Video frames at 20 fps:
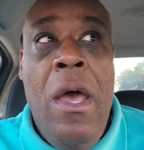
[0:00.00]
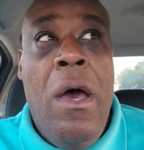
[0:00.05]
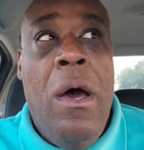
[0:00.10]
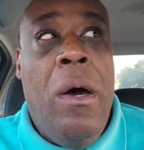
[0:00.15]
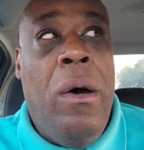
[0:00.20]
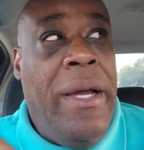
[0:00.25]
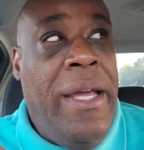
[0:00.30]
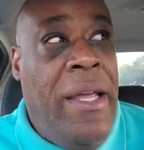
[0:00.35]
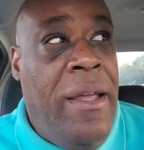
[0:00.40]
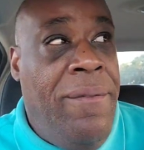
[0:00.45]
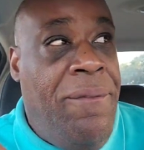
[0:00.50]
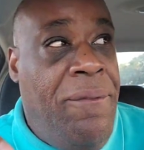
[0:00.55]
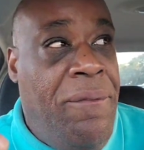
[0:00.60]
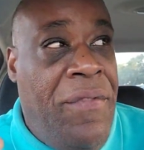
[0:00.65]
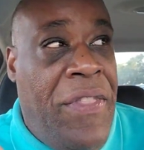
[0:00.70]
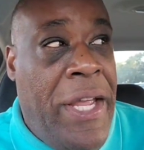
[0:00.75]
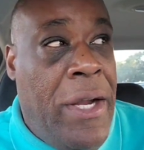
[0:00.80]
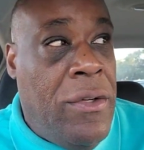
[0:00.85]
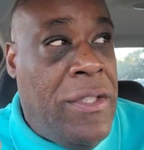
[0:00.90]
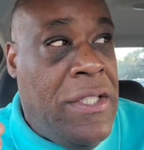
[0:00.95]
Or oh, if
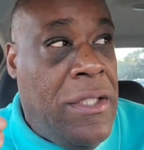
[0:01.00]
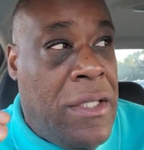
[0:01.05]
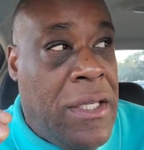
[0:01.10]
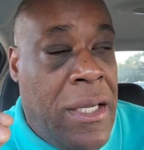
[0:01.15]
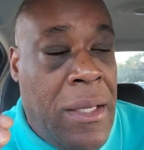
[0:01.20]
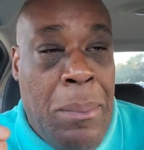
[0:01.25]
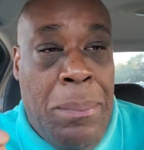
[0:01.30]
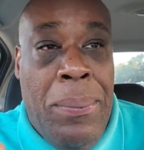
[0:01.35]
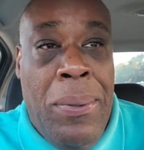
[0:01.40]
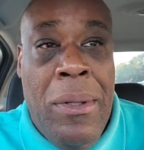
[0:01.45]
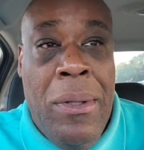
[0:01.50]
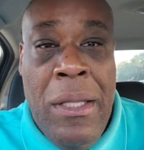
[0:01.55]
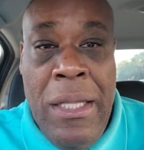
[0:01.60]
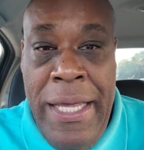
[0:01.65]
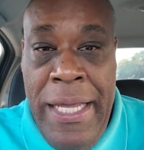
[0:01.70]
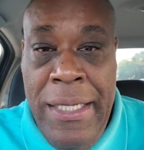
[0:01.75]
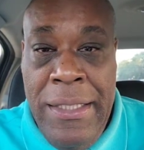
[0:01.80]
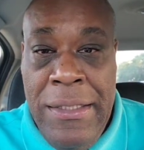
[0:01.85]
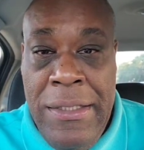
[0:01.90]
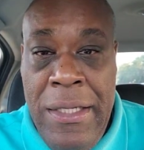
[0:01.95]
there's a
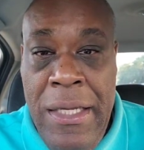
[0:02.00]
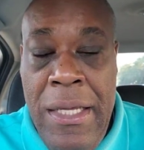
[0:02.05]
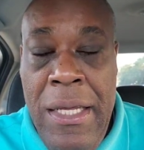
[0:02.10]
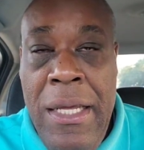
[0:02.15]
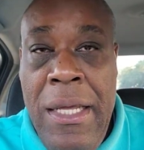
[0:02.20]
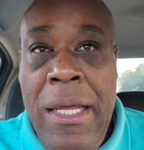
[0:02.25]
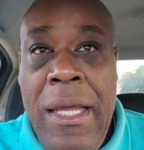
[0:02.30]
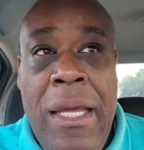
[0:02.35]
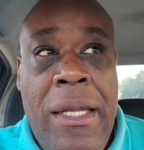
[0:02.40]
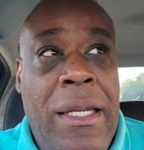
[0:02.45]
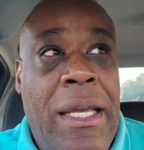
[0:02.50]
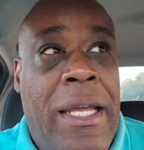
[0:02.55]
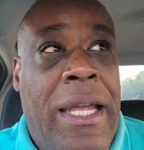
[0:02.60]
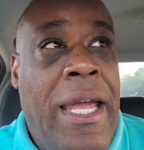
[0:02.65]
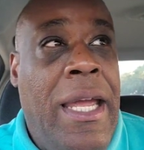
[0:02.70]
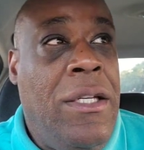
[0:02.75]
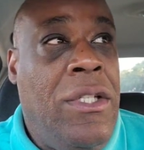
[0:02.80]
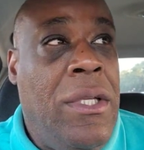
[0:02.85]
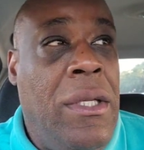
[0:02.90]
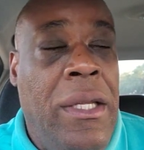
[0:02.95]
complaint, and
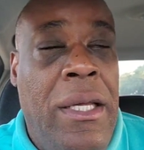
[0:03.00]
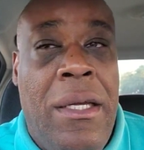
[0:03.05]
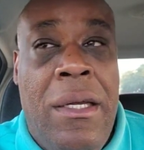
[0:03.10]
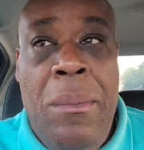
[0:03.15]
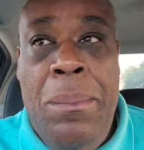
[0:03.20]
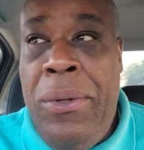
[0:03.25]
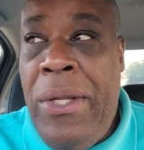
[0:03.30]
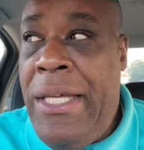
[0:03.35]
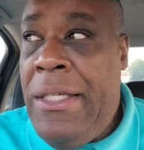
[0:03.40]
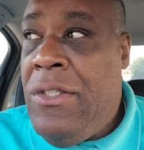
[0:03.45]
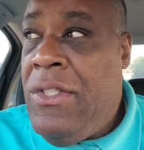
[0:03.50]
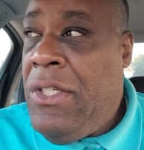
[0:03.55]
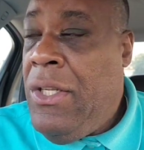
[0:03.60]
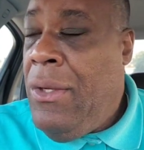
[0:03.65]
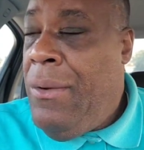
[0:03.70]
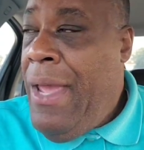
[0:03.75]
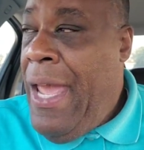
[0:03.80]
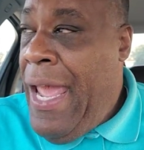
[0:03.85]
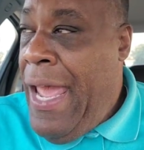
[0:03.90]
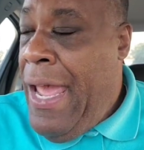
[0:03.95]
occasionally complaints do
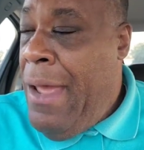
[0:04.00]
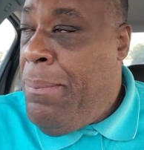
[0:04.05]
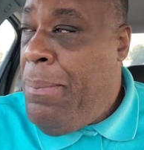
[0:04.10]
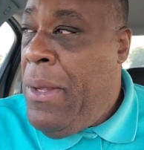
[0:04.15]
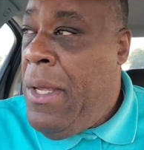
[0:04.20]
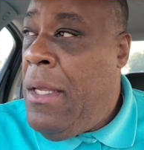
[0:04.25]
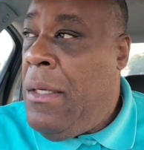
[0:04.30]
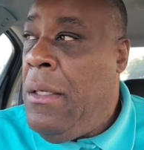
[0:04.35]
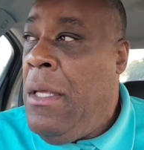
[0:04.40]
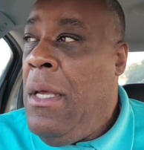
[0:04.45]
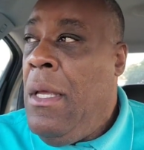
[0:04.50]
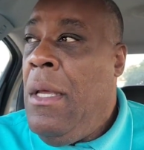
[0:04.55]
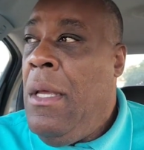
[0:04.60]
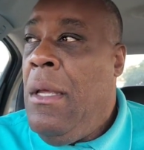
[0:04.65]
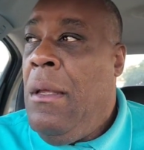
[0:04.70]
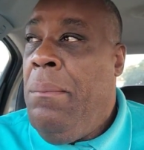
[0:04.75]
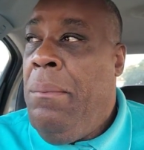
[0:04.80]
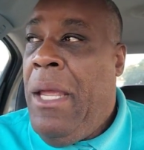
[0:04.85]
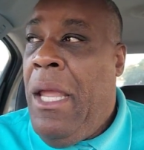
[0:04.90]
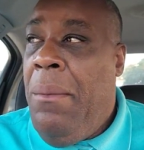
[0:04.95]
happen.
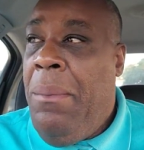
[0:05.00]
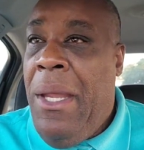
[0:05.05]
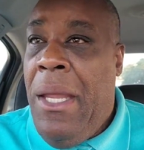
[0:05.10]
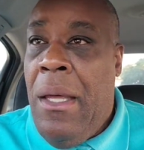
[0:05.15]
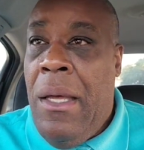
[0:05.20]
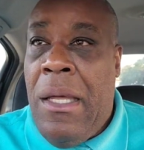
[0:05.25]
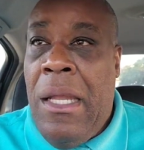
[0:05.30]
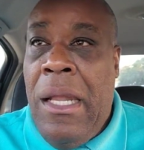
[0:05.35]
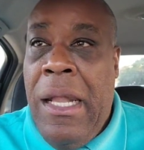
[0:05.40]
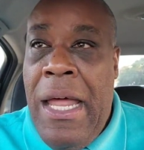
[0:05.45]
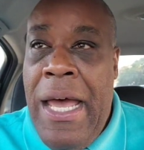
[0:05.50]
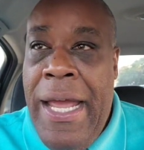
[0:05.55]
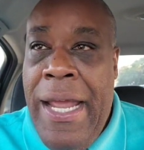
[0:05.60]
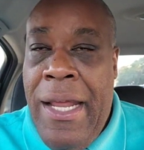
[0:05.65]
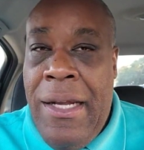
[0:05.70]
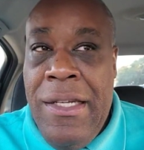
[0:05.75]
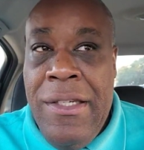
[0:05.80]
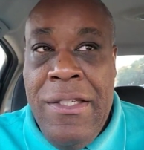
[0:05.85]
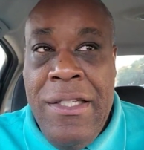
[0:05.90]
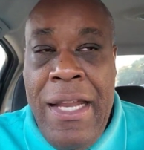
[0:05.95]
Maybe a
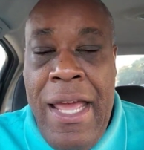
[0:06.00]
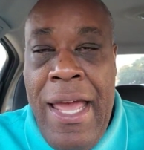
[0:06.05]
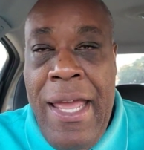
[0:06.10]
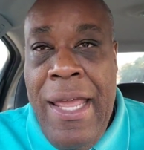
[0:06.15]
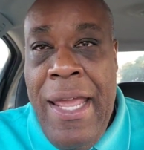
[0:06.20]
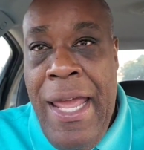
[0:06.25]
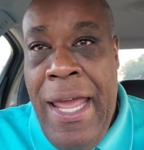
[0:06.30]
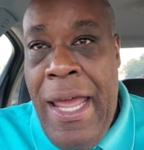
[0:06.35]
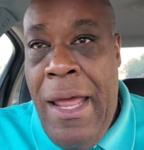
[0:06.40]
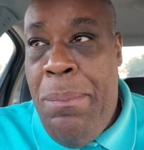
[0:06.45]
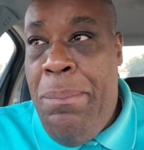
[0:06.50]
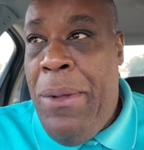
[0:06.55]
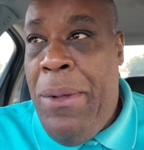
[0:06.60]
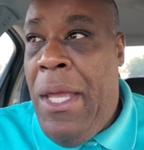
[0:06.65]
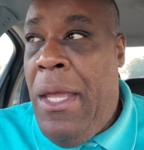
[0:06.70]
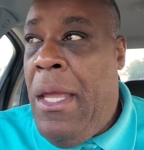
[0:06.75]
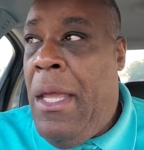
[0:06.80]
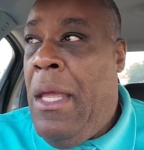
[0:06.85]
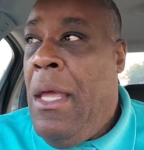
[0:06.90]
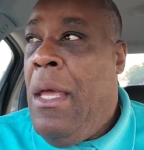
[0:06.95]
client is not
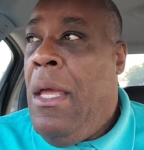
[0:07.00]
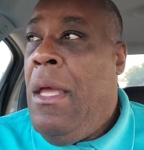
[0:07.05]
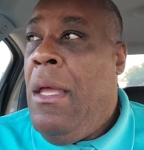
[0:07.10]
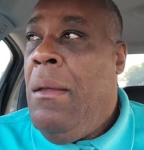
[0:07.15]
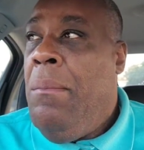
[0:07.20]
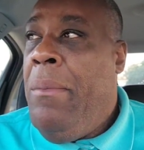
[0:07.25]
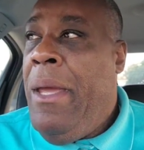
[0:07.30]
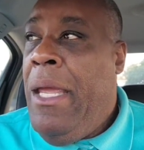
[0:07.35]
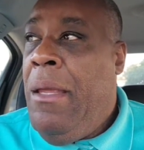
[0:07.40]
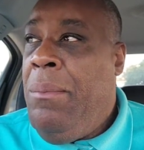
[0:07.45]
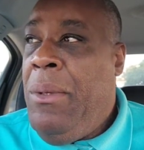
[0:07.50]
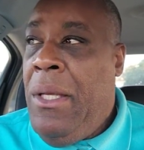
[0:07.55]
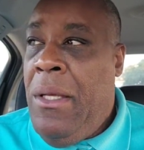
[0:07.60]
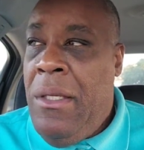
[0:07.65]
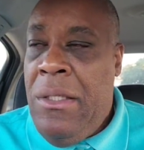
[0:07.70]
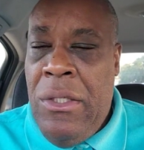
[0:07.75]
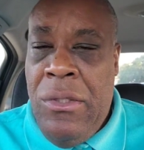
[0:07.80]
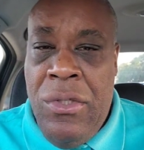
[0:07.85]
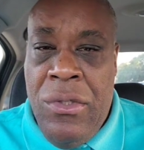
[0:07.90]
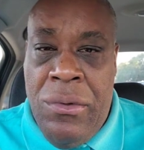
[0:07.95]
happy. Maybe
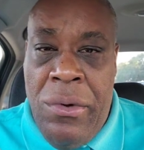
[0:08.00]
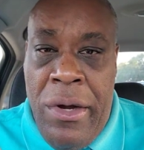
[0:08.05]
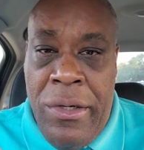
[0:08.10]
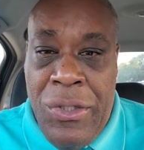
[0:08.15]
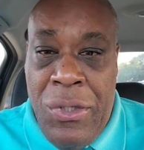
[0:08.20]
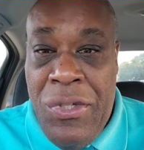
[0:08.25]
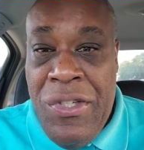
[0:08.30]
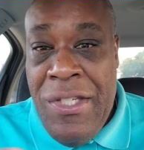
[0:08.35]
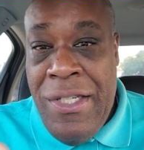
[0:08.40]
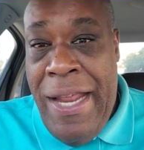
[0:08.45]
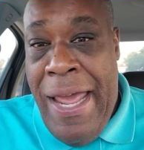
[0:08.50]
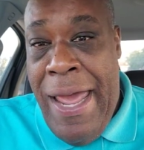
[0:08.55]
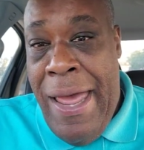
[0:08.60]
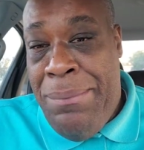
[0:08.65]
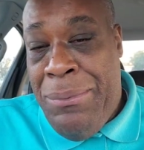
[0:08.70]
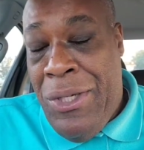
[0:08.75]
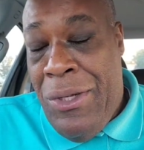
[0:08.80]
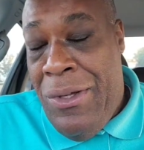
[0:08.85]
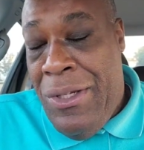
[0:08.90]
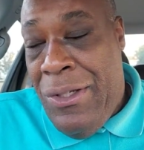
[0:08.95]
an instructor
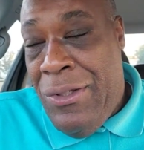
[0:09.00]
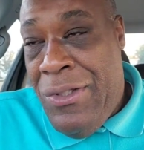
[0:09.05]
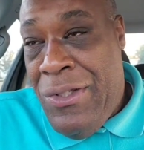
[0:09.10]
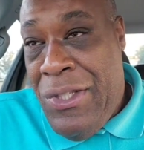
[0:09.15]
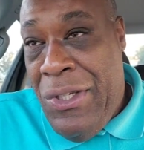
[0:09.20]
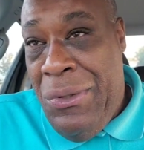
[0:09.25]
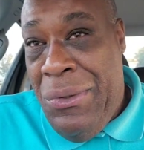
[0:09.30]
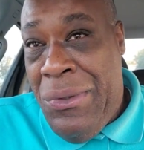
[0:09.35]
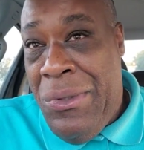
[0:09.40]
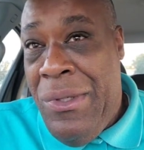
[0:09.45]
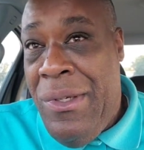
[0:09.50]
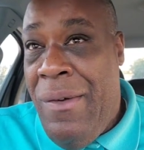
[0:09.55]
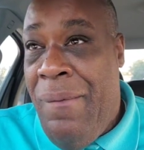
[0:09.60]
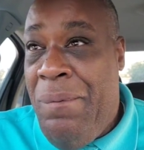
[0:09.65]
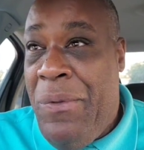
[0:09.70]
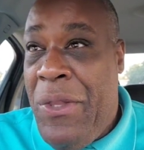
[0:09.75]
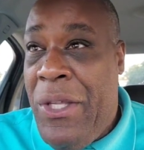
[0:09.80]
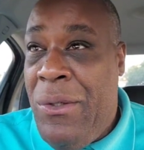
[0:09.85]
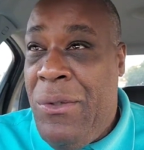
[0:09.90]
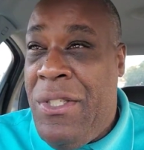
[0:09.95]
snapped on a student.
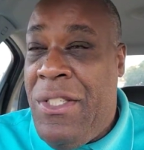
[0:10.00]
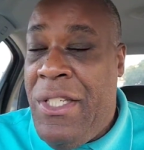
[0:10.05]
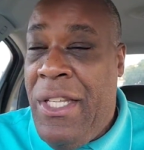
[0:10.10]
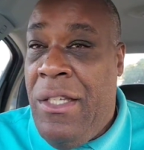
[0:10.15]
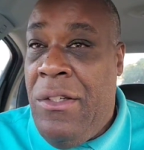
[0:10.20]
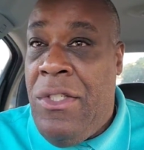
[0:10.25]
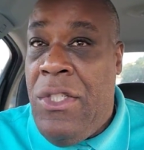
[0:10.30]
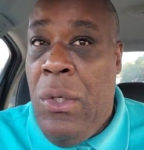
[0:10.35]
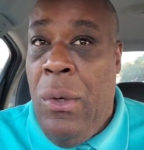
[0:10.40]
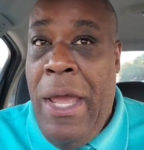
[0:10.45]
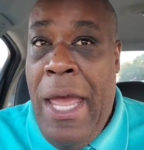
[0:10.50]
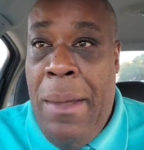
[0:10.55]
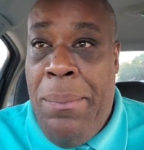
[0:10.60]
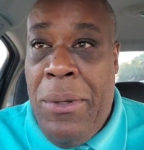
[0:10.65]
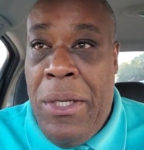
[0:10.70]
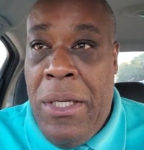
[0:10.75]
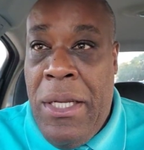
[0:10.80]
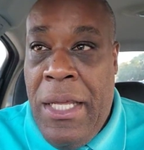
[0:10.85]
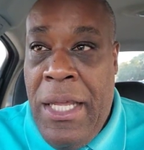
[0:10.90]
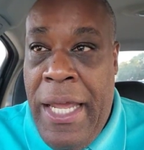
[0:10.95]
Those things do
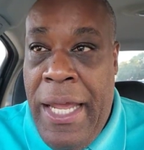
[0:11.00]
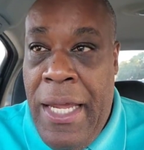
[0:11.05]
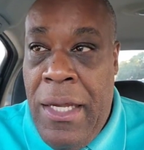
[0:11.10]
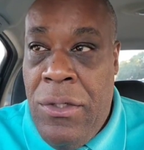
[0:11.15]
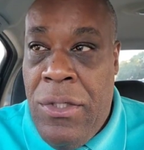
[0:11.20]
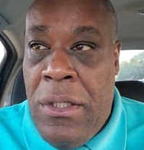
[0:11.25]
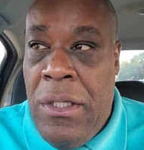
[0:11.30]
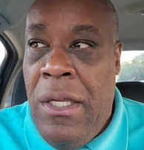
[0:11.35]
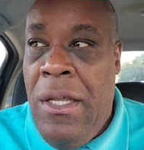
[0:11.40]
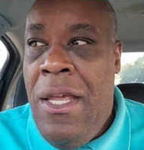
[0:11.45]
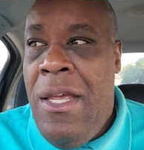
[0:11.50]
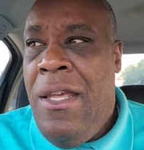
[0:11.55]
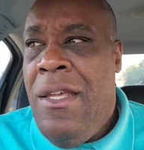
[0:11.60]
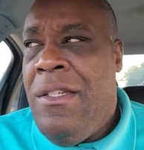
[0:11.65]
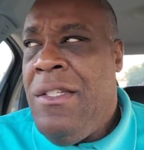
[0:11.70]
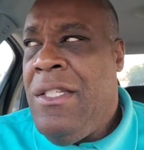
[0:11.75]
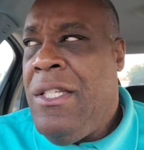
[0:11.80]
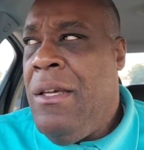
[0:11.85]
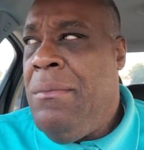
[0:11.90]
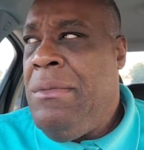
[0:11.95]
happen occasionally.
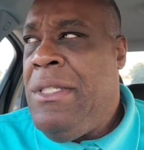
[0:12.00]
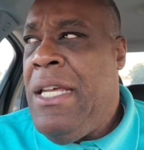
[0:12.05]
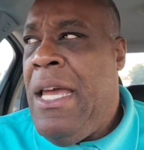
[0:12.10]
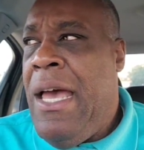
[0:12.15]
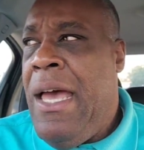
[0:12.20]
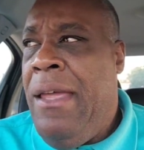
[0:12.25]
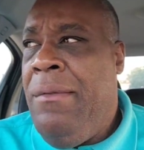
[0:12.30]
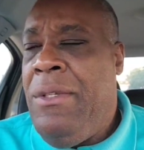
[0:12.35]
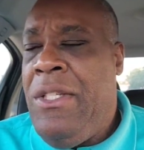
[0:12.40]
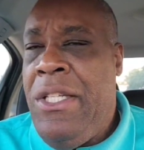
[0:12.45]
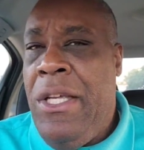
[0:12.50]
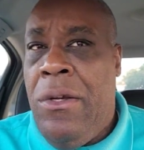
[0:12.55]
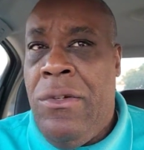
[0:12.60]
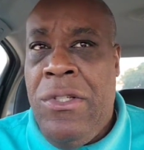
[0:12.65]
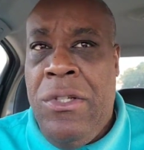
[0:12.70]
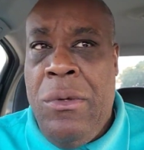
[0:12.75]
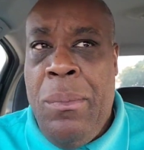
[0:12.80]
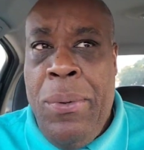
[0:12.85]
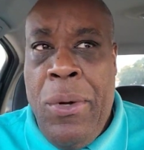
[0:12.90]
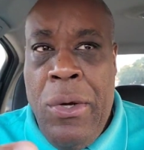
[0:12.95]
Sometimes
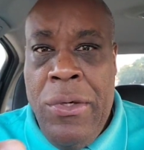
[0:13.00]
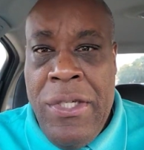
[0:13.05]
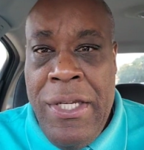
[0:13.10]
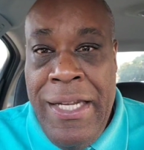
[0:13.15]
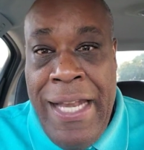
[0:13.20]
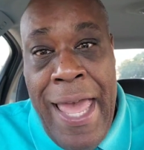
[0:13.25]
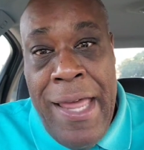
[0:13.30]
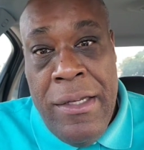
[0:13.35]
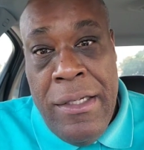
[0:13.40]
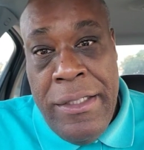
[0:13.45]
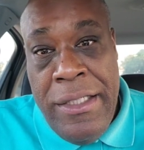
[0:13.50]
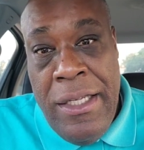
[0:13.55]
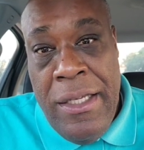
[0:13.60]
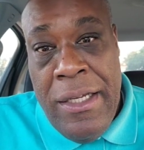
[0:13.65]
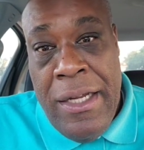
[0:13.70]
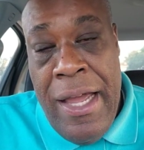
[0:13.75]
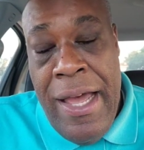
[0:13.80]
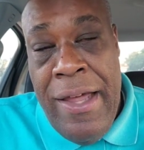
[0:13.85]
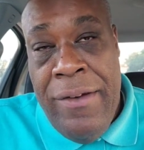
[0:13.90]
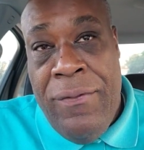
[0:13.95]
there's a personality
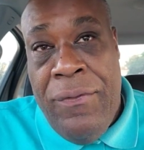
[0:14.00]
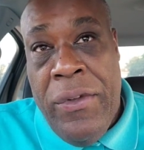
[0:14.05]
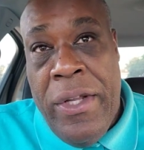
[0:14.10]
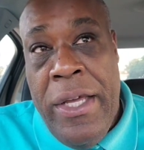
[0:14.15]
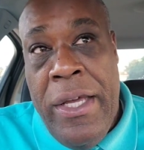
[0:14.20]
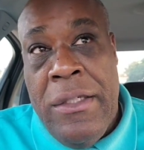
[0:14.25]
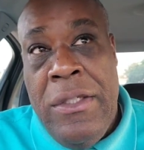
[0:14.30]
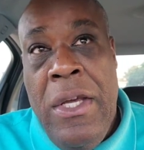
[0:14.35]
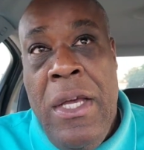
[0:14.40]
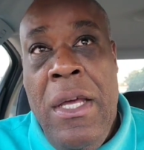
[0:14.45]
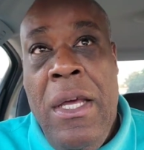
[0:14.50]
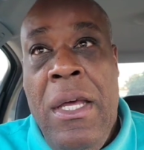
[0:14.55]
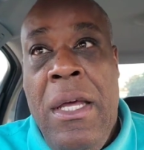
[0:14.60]
conflict.